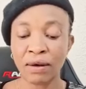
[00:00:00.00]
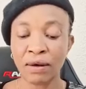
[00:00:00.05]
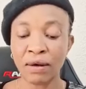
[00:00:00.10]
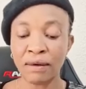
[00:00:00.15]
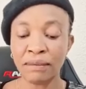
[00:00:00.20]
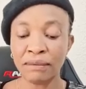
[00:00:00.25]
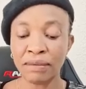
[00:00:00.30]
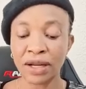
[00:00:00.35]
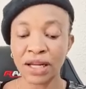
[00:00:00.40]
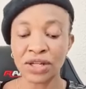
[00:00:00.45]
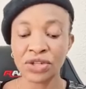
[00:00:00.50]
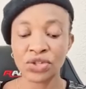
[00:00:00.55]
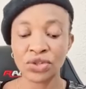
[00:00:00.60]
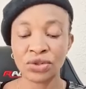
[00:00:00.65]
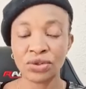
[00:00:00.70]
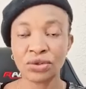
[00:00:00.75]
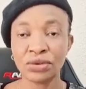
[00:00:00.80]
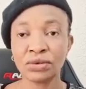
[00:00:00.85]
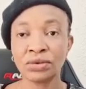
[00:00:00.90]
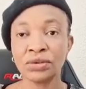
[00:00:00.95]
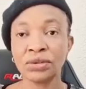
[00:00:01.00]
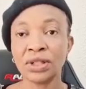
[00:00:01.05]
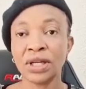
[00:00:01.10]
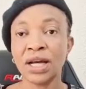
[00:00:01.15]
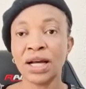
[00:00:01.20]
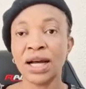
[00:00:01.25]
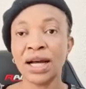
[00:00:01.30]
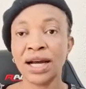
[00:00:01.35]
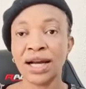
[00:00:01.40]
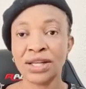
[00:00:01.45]
God bless you.
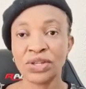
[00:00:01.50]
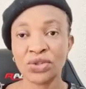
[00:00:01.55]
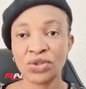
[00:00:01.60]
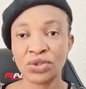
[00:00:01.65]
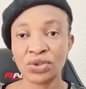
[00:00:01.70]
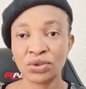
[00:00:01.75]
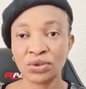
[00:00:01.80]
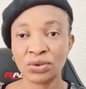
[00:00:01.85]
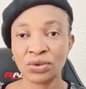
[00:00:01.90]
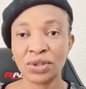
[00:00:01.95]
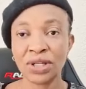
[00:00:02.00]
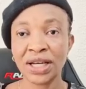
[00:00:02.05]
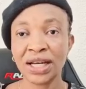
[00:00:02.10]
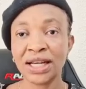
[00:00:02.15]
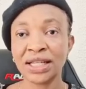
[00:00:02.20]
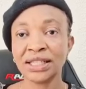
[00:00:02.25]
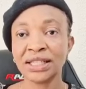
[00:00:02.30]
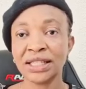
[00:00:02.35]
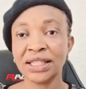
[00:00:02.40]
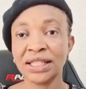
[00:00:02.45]
As you do that,